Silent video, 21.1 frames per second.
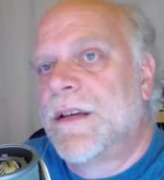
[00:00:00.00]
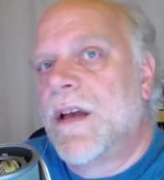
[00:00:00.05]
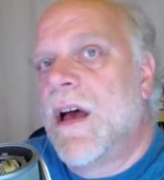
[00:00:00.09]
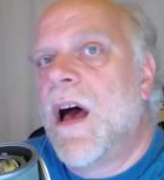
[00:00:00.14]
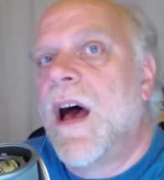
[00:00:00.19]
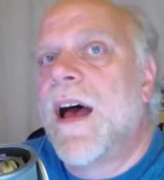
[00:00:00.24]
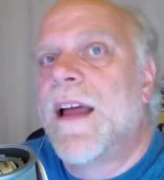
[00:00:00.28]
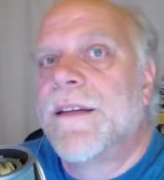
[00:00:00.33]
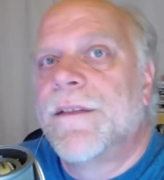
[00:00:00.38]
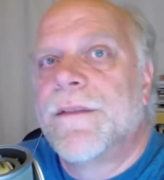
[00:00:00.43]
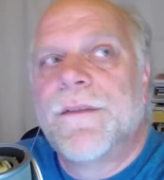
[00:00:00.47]

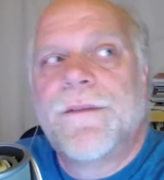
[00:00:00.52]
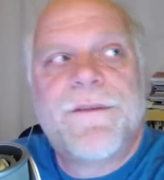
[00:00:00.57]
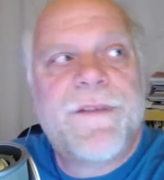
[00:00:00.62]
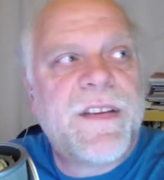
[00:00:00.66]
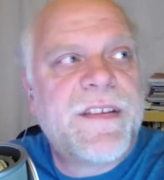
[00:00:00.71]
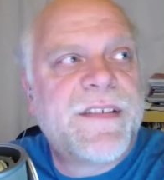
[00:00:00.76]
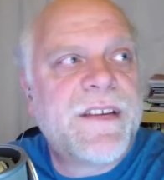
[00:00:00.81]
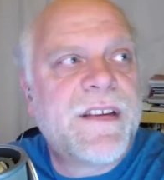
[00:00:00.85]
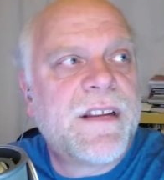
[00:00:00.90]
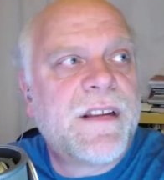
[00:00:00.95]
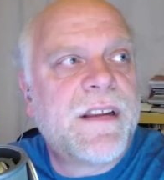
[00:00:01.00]
on
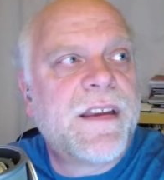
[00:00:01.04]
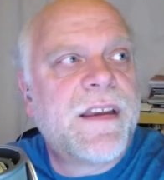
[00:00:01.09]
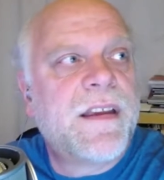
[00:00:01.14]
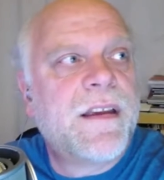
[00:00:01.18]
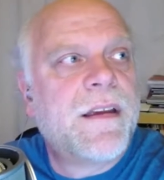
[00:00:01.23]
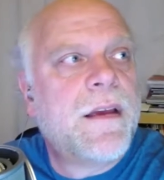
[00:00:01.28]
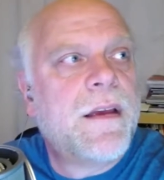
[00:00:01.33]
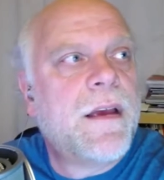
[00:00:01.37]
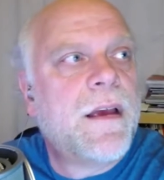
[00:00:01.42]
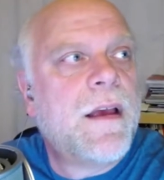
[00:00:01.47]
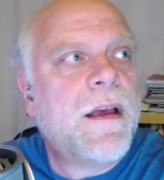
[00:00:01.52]
physically,
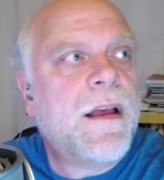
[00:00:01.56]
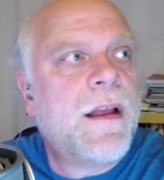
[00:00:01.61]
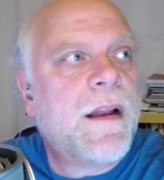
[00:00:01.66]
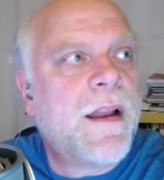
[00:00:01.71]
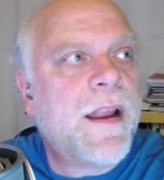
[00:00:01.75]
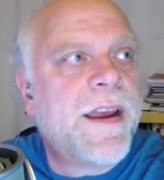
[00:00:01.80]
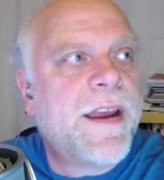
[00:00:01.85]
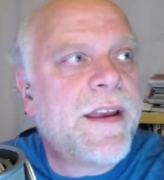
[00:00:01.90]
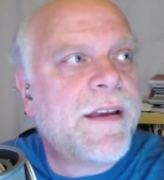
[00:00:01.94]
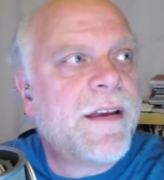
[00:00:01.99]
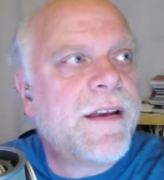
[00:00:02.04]
like